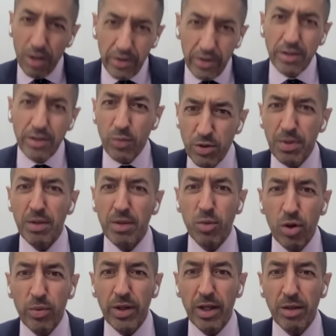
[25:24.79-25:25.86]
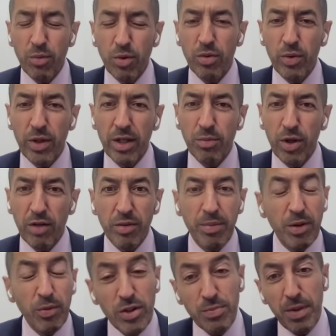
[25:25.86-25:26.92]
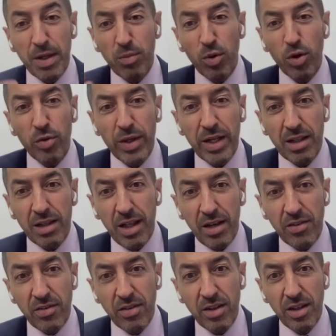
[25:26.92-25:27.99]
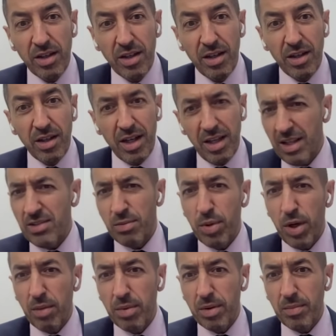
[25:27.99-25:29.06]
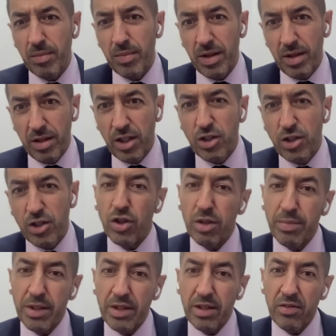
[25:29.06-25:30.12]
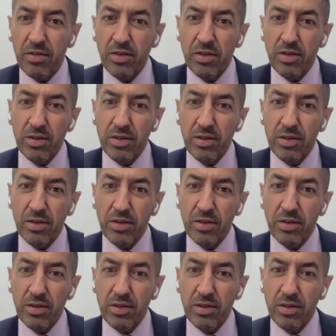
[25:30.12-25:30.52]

all right, we spend more, we get more out of it, but we spend more and we get less. And that's a problem. That should not be the case.